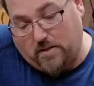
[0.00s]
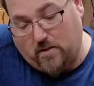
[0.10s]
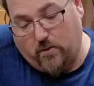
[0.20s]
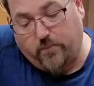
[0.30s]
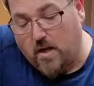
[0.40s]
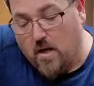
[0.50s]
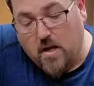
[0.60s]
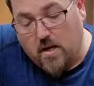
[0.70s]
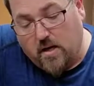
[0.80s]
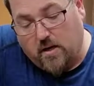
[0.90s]
So
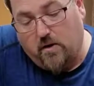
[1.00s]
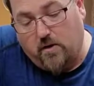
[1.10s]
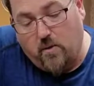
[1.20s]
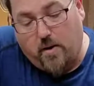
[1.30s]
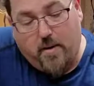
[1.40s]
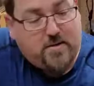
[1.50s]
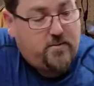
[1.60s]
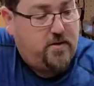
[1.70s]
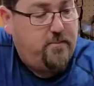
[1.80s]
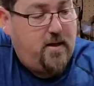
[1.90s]
you don't really want to mess
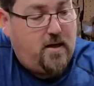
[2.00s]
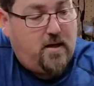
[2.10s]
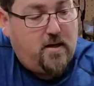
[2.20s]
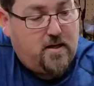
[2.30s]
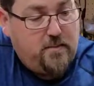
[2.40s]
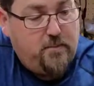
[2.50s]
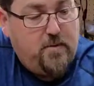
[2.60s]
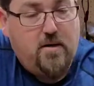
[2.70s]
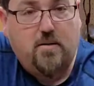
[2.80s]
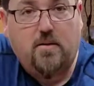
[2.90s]
with them. I keep
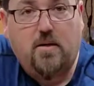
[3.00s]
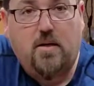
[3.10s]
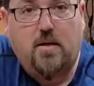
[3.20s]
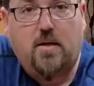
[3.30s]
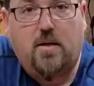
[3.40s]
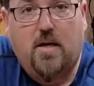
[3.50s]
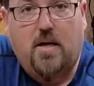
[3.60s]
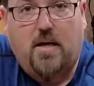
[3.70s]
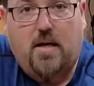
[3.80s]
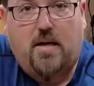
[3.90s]
them in
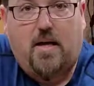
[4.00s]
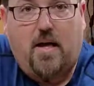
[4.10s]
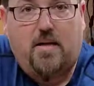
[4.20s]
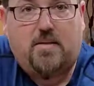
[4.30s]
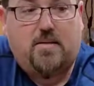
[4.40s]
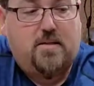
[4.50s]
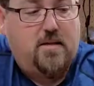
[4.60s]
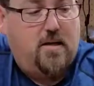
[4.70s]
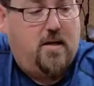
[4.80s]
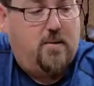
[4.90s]
a case.
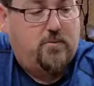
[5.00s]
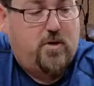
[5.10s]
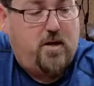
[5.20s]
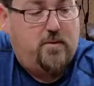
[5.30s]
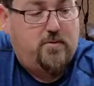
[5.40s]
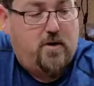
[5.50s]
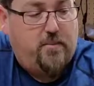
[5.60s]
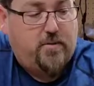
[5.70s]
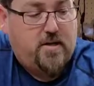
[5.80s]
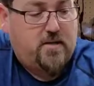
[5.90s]
Try to
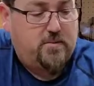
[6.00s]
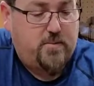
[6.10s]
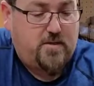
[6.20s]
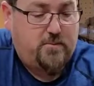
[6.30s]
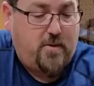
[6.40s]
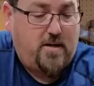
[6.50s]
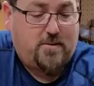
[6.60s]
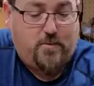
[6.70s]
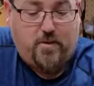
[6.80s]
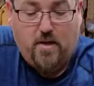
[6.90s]
protect them as best as
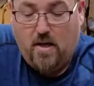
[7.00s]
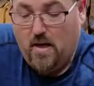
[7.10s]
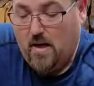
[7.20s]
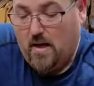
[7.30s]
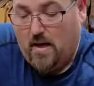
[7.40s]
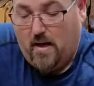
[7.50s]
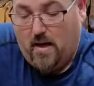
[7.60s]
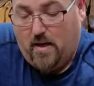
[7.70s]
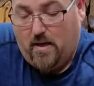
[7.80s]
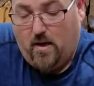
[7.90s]
possible,
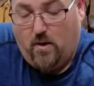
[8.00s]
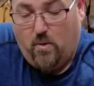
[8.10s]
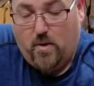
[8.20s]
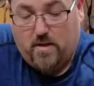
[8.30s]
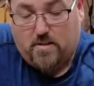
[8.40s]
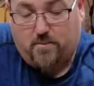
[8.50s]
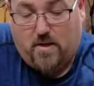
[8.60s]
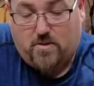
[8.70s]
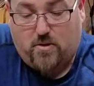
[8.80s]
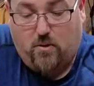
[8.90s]
and always
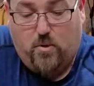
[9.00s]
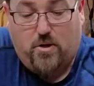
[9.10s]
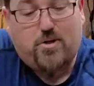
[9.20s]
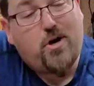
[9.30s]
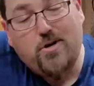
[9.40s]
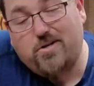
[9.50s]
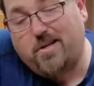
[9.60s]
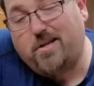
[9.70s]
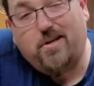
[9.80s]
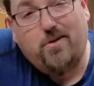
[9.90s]
make sure when you're
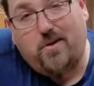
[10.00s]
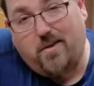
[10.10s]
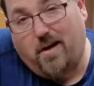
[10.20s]
charging, you're in the